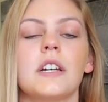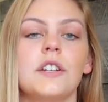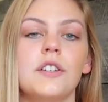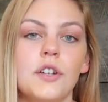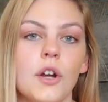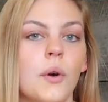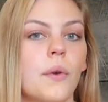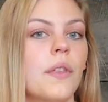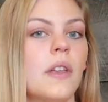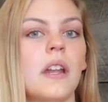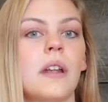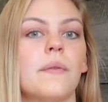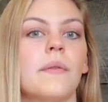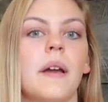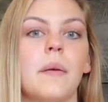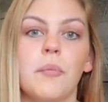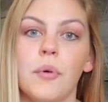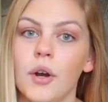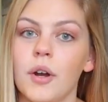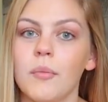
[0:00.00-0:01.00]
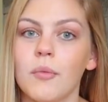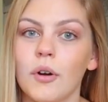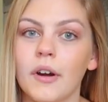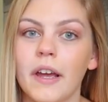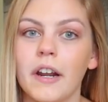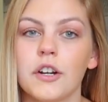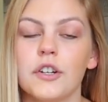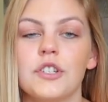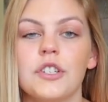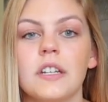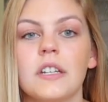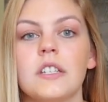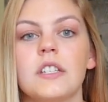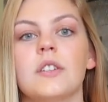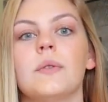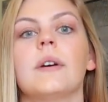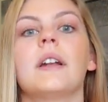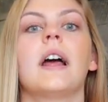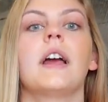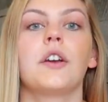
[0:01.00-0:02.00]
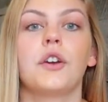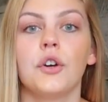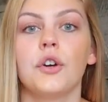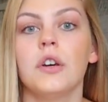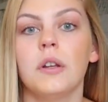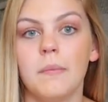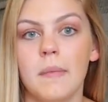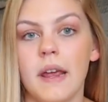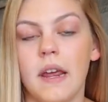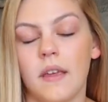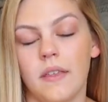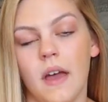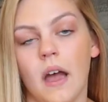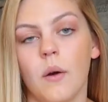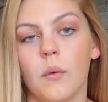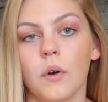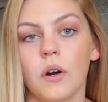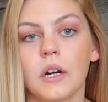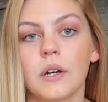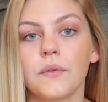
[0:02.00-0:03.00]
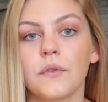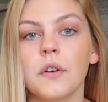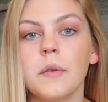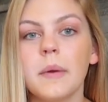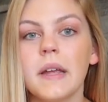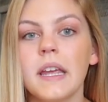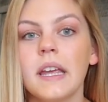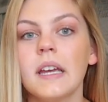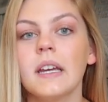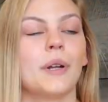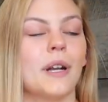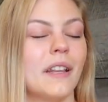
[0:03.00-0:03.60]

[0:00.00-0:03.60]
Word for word: I know that if I put more energy into it, I could make that work for me.